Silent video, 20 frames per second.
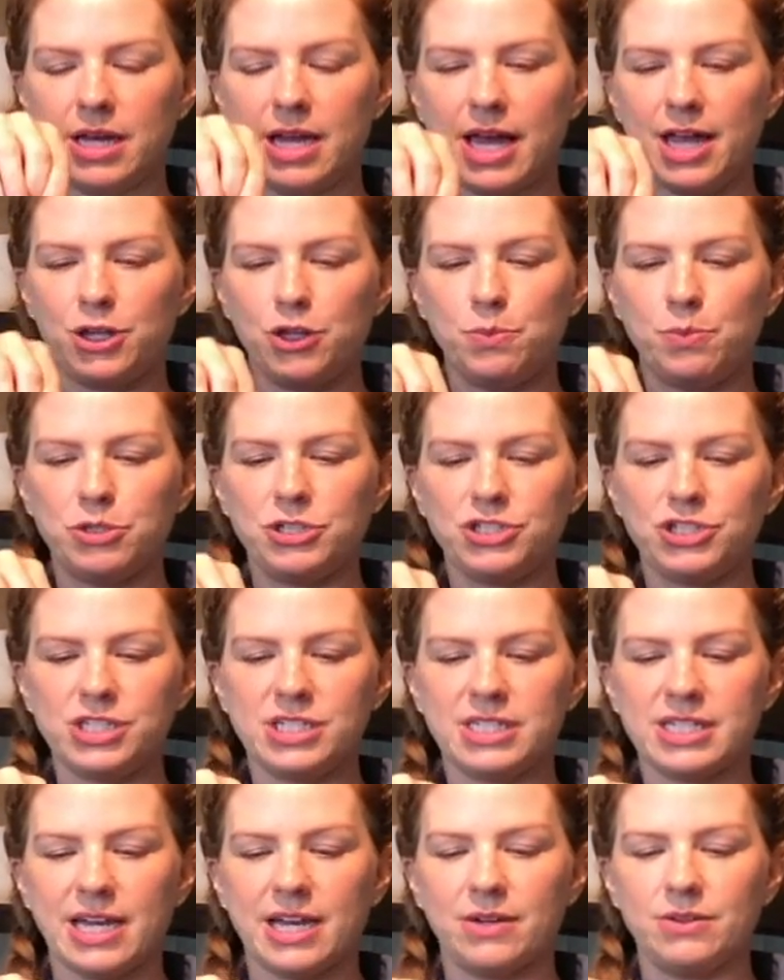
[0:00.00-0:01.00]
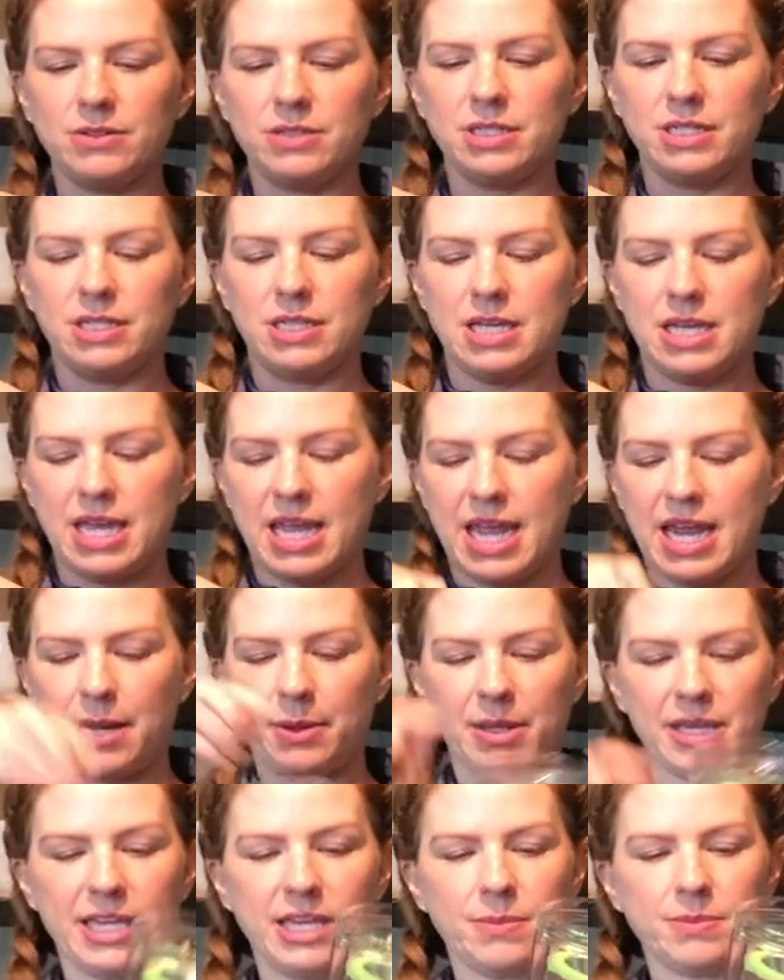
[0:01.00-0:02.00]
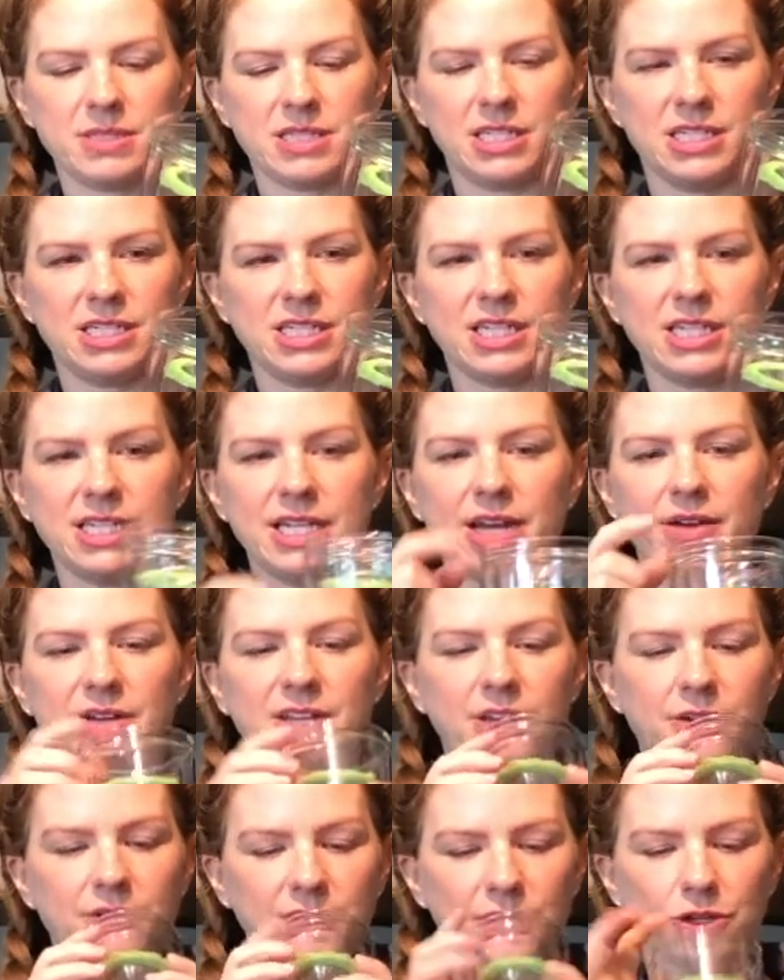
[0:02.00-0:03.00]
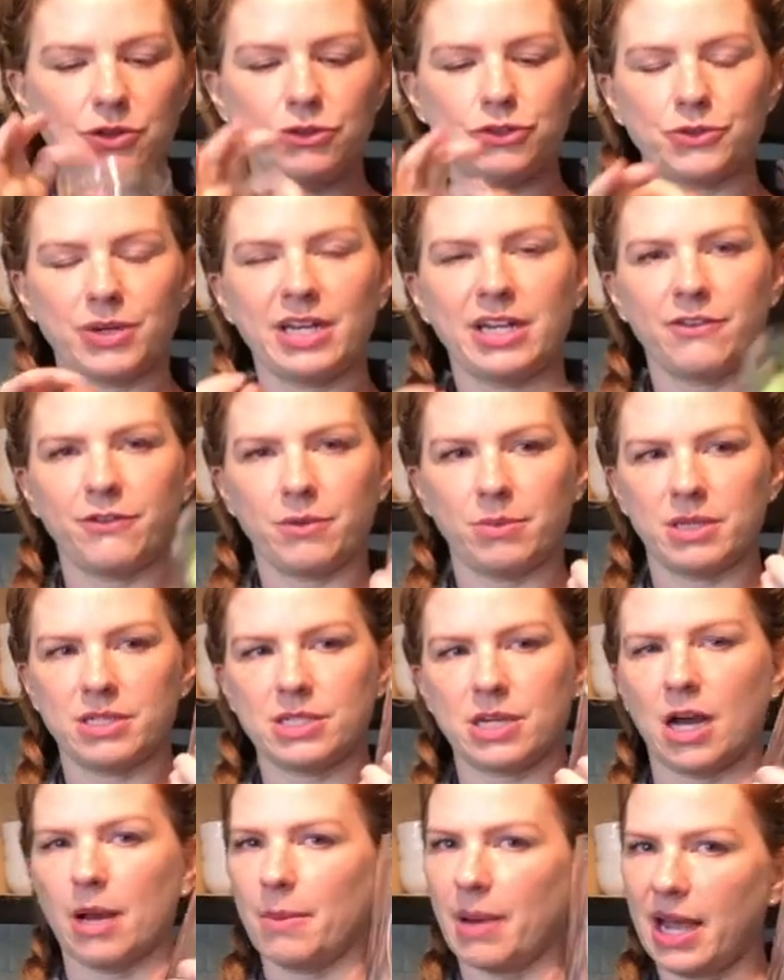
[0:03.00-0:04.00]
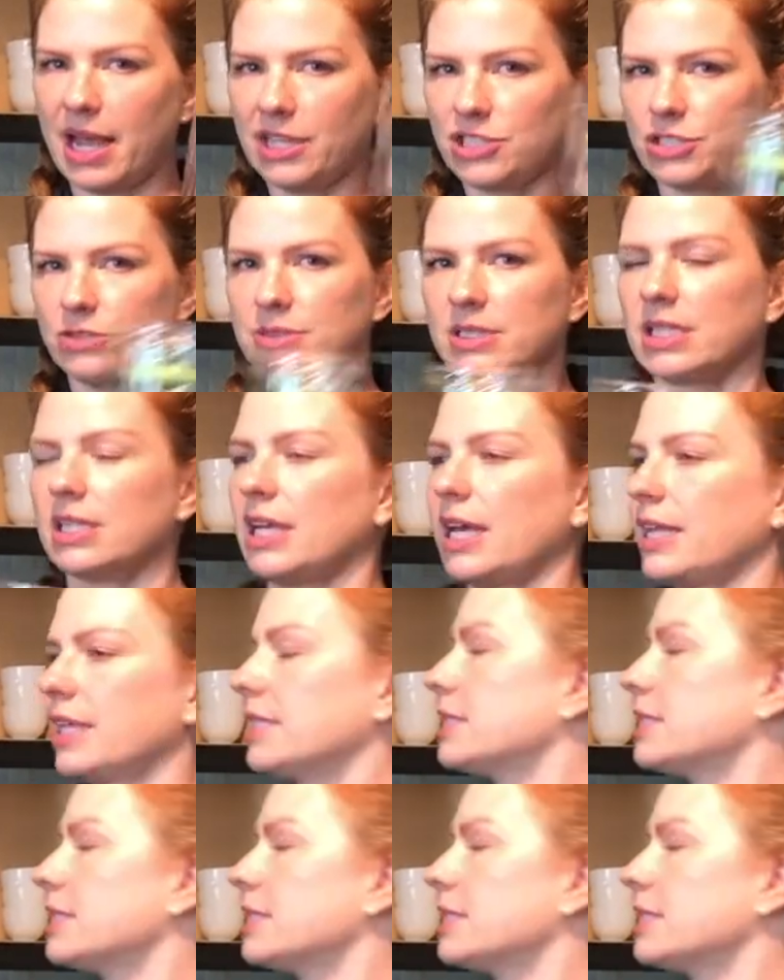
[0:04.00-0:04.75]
and you push it down, and it keeps the tea down here, and then you drink it from the top. I actually really like